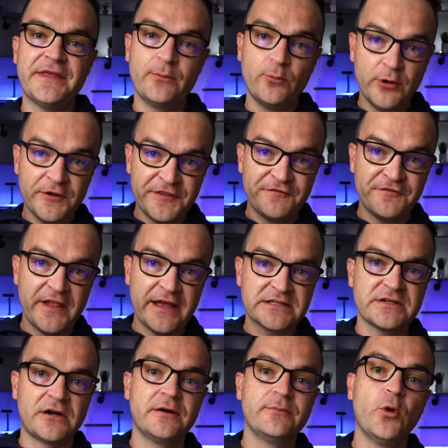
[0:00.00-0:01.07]
them with a
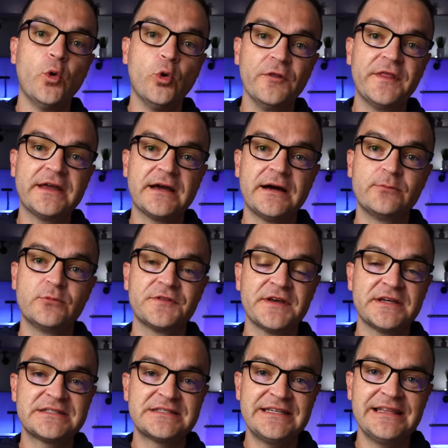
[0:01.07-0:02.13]
flex arm or they come with
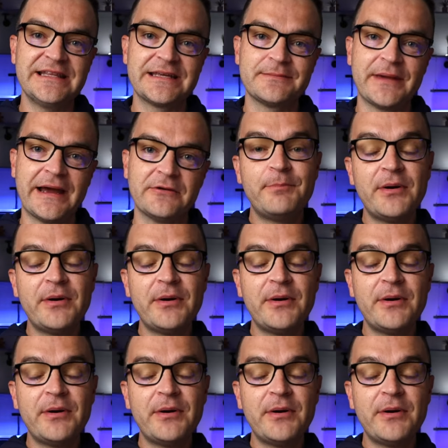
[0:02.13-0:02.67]
a ceiling mount.